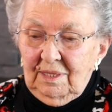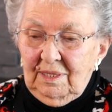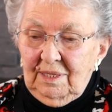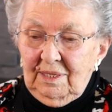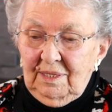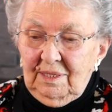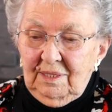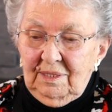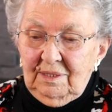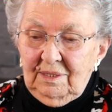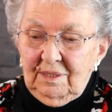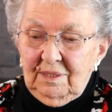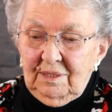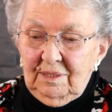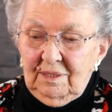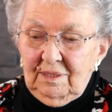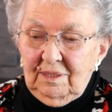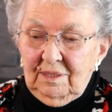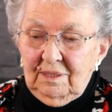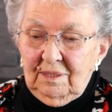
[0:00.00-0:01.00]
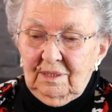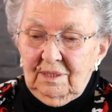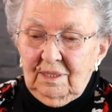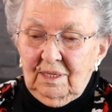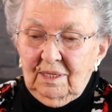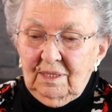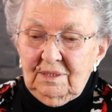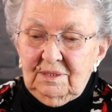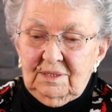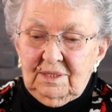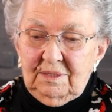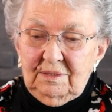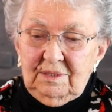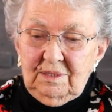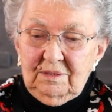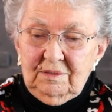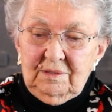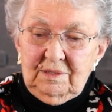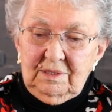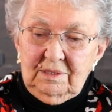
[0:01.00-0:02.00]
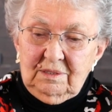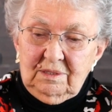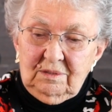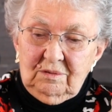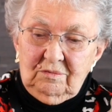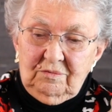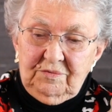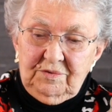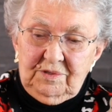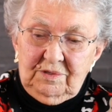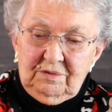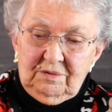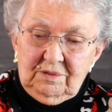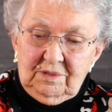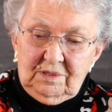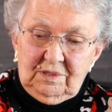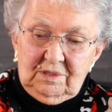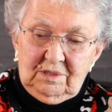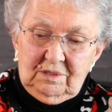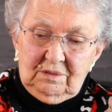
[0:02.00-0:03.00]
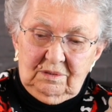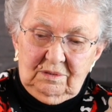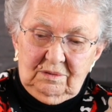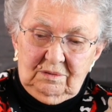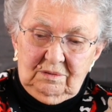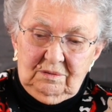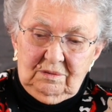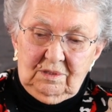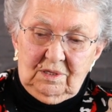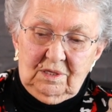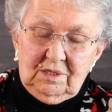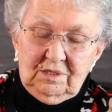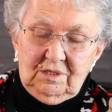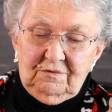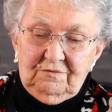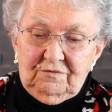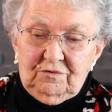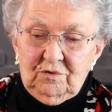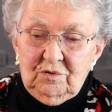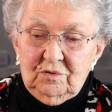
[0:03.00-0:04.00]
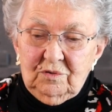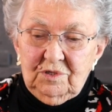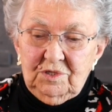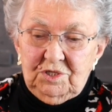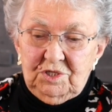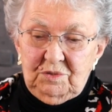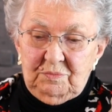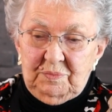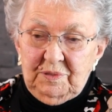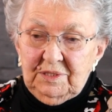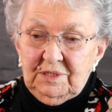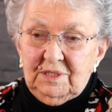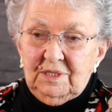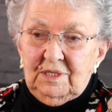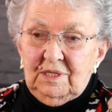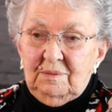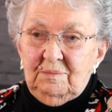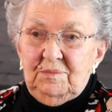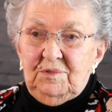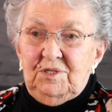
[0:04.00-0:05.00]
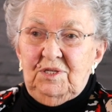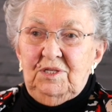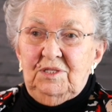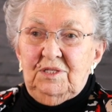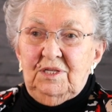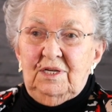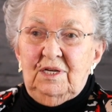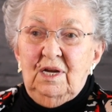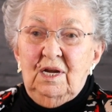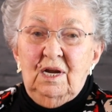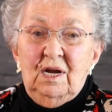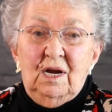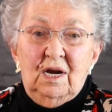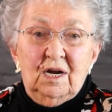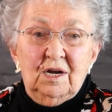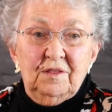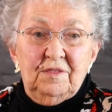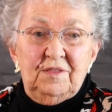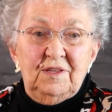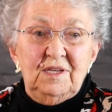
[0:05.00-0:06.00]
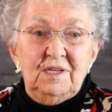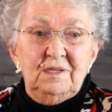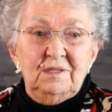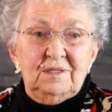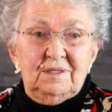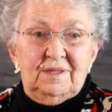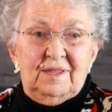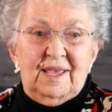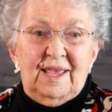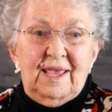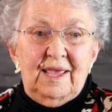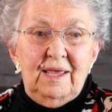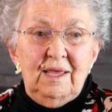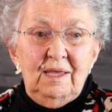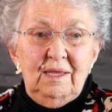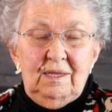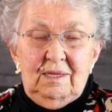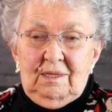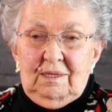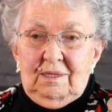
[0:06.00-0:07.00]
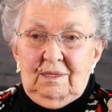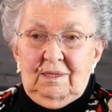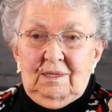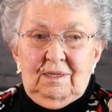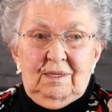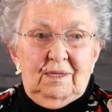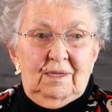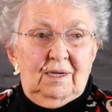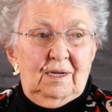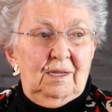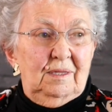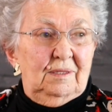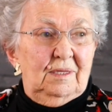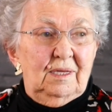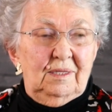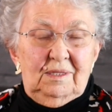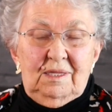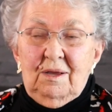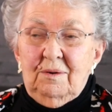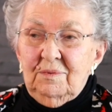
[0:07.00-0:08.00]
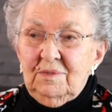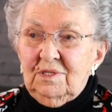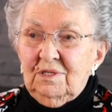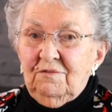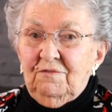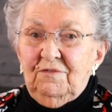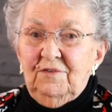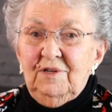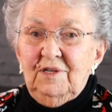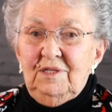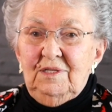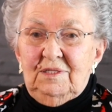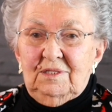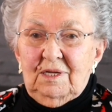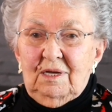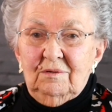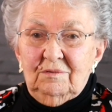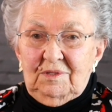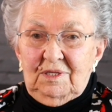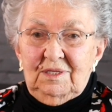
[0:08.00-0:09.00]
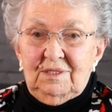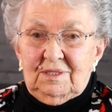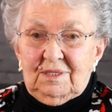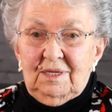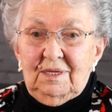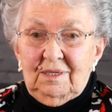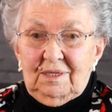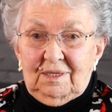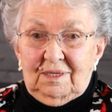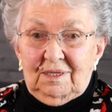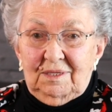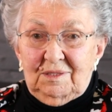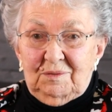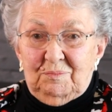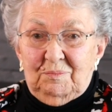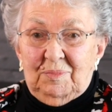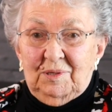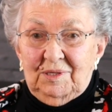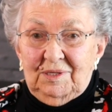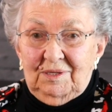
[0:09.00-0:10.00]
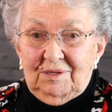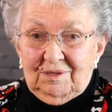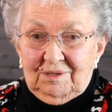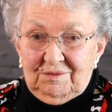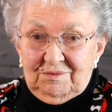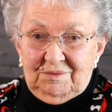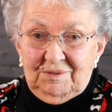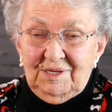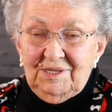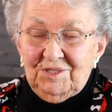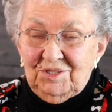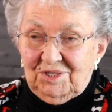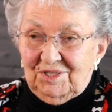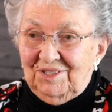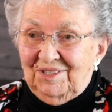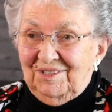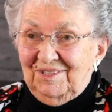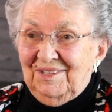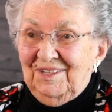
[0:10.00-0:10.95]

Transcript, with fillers: And I said, There they are over there on the on the floor. And she picked it up and she said, Are these they? And I thought that was the funny sounding sentence, but or question.